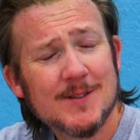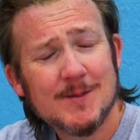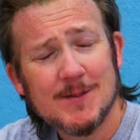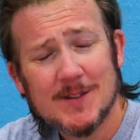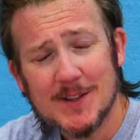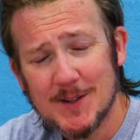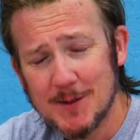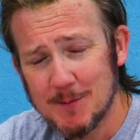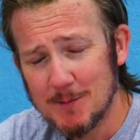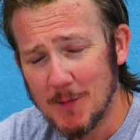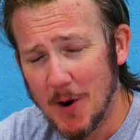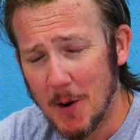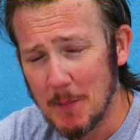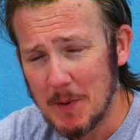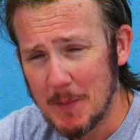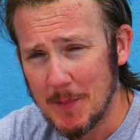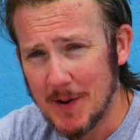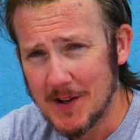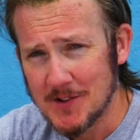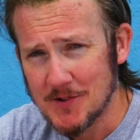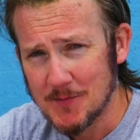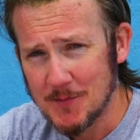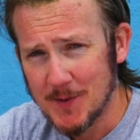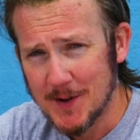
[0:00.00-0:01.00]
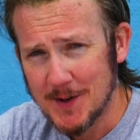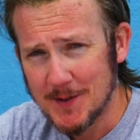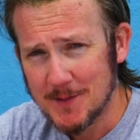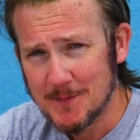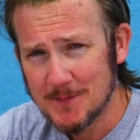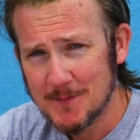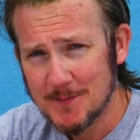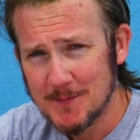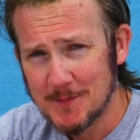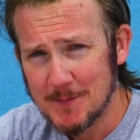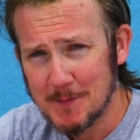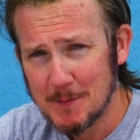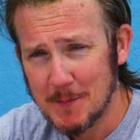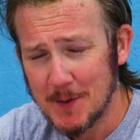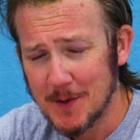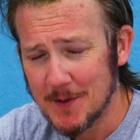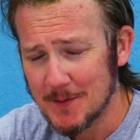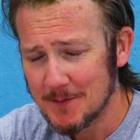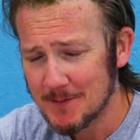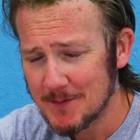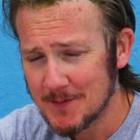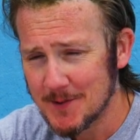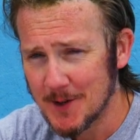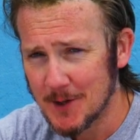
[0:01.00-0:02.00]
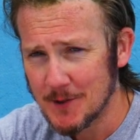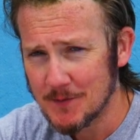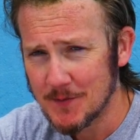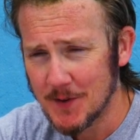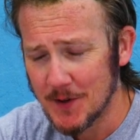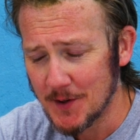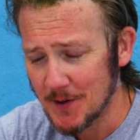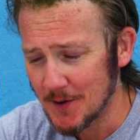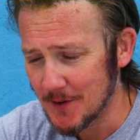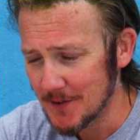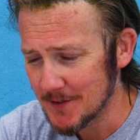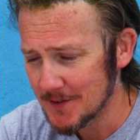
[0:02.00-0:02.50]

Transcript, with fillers: it might be about to rain, but hopefully not.